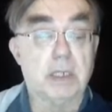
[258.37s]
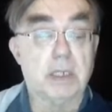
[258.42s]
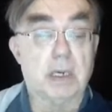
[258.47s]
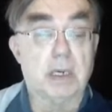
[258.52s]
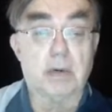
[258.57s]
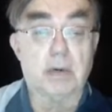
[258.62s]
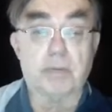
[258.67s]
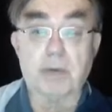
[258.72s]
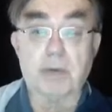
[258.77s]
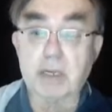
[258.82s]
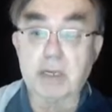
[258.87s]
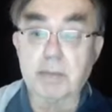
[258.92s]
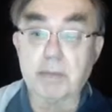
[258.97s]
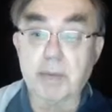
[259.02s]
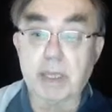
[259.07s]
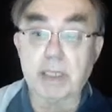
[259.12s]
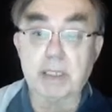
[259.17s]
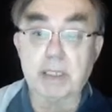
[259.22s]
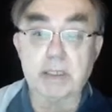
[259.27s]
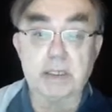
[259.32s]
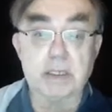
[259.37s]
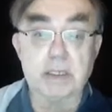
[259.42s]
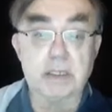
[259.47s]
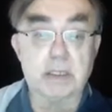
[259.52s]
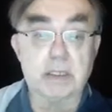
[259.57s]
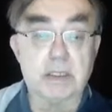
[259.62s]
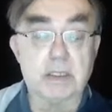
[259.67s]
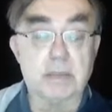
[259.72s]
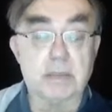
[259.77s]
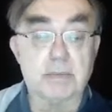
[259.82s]
Uh, recommender
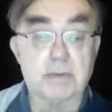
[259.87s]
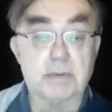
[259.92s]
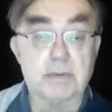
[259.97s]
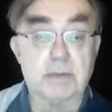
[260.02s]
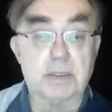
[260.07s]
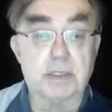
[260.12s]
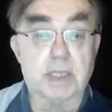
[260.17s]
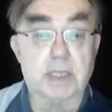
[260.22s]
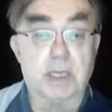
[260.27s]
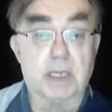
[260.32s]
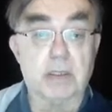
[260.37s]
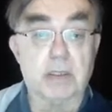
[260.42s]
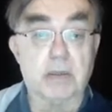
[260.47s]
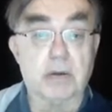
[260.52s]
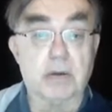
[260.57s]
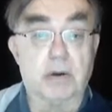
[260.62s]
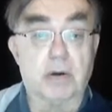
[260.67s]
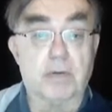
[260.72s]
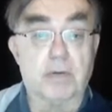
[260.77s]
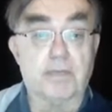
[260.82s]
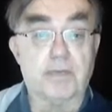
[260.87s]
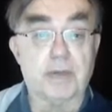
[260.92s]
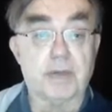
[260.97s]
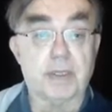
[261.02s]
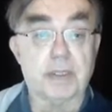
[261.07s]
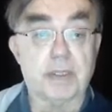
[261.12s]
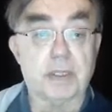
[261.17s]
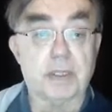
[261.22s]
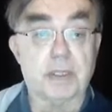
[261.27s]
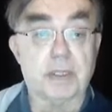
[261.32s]
systems were started off
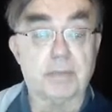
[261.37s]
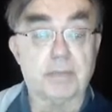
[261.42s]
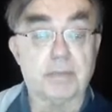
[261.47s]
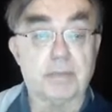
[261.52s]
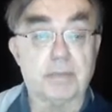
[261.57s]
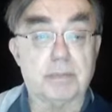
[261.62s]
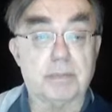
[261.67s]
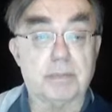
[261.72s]
in um,